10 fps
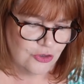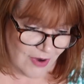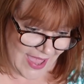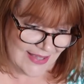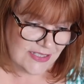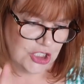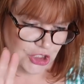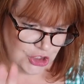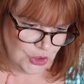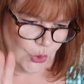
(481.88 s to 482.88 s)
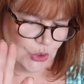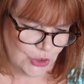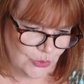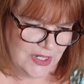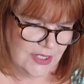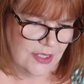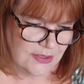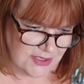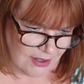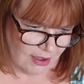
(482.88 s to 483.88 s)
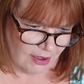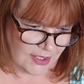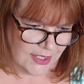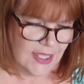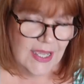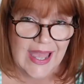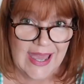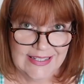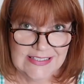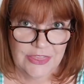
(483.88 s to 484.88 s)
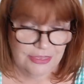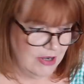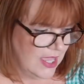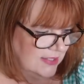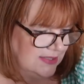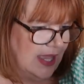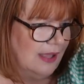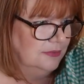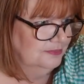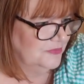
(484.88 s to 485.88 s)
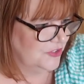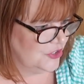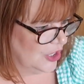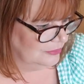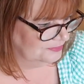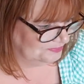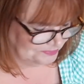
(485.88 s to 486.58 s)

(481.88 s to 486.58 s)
dress, short green, dark, and it's a 3XL. So,